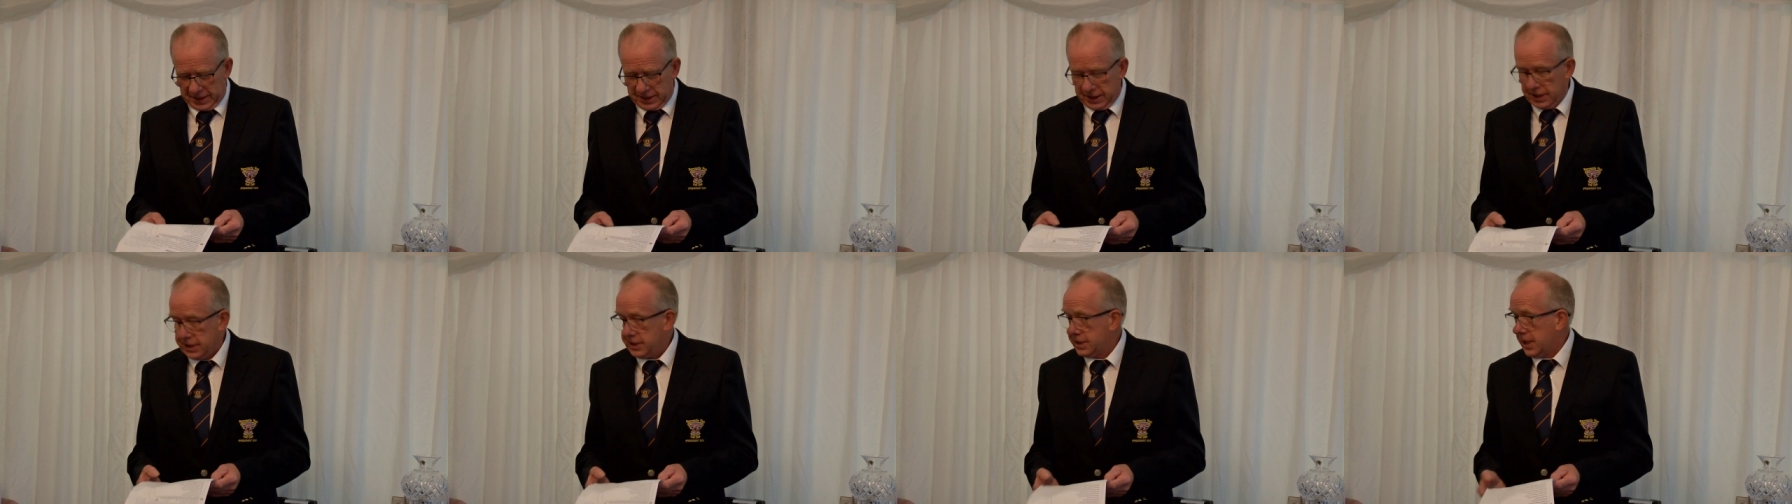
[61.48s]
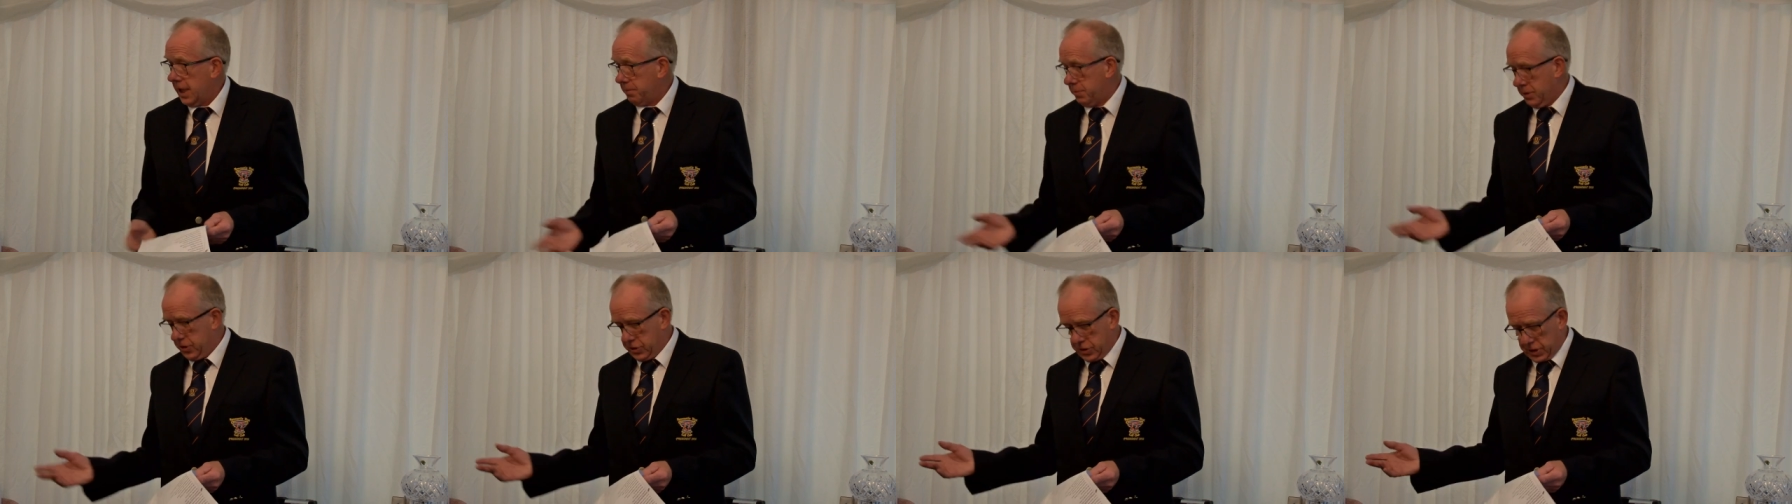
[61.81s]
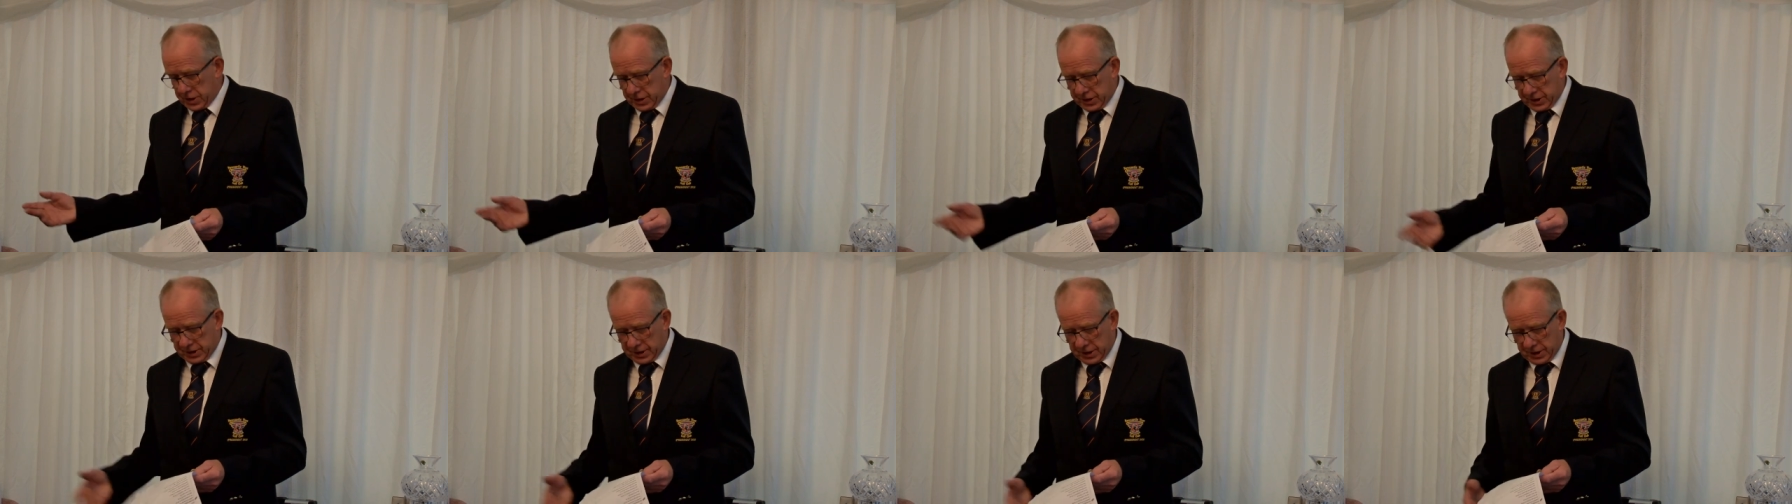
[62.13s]
year's Captain
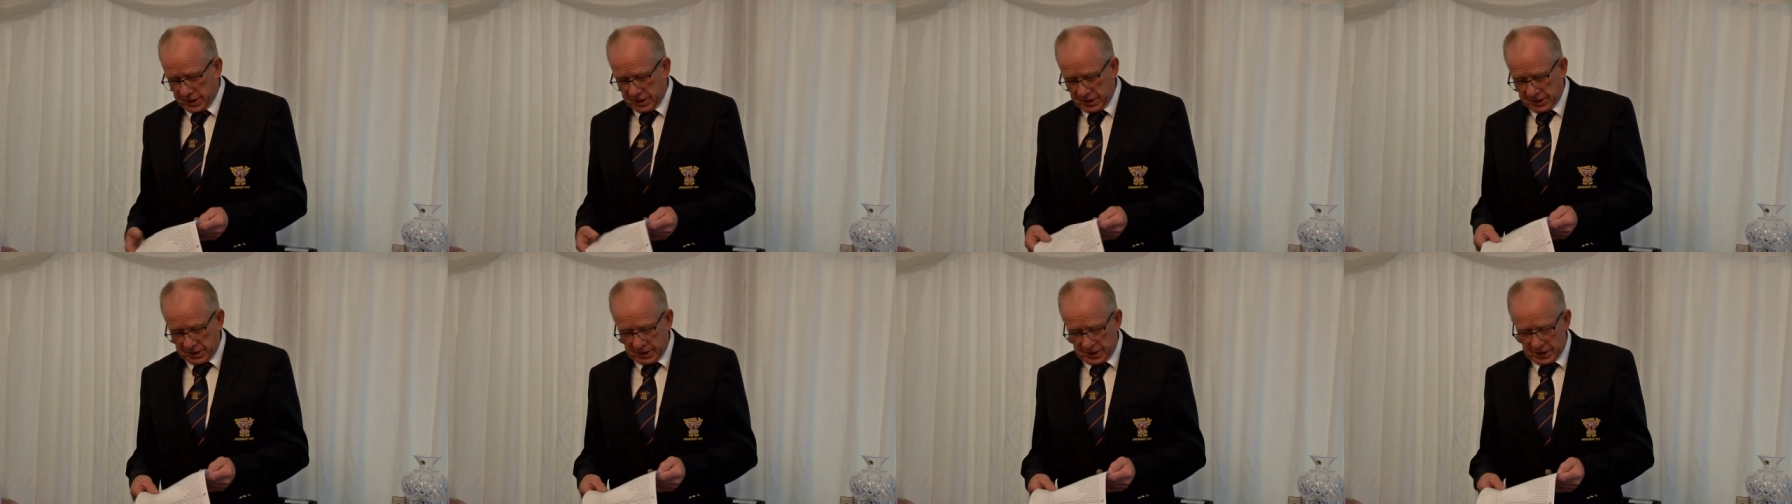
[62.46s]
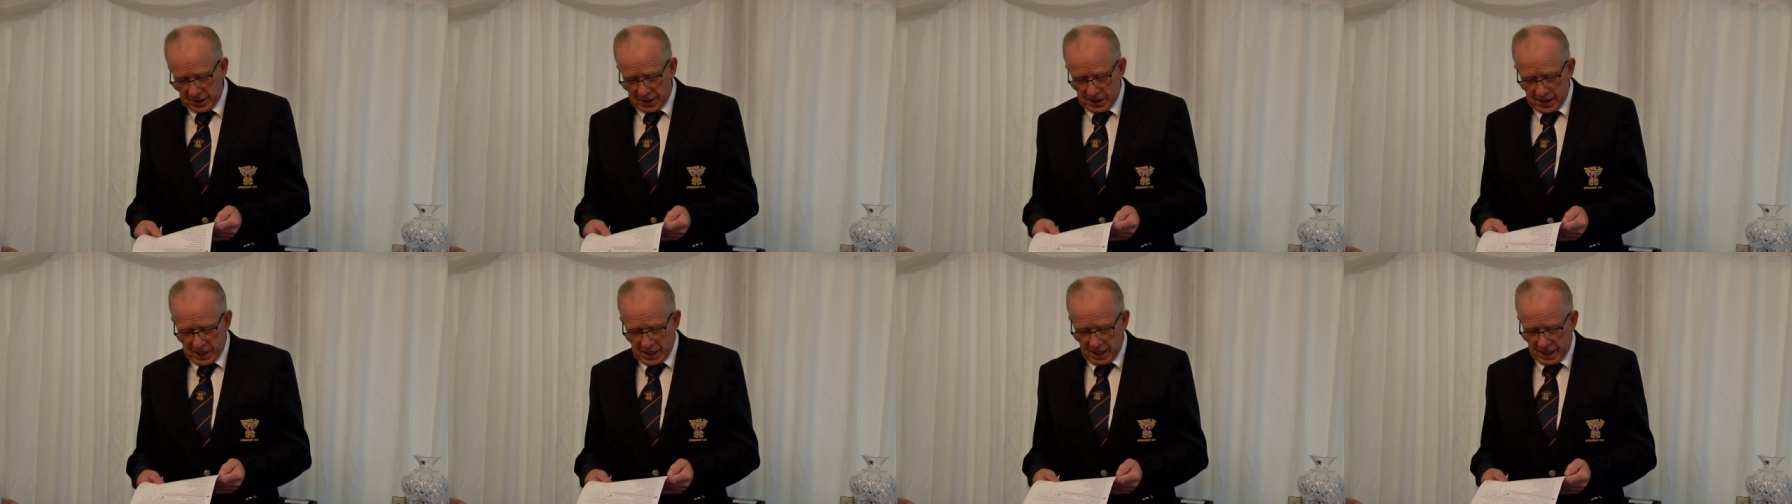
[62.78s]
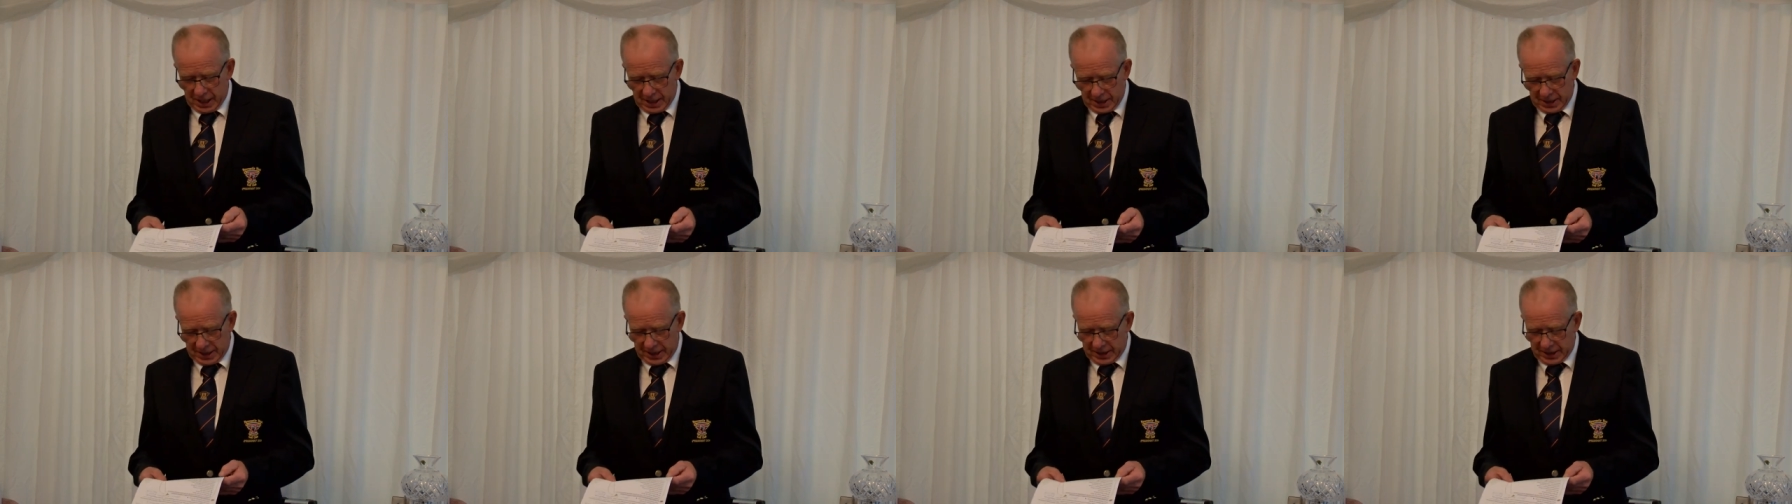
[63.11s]
John and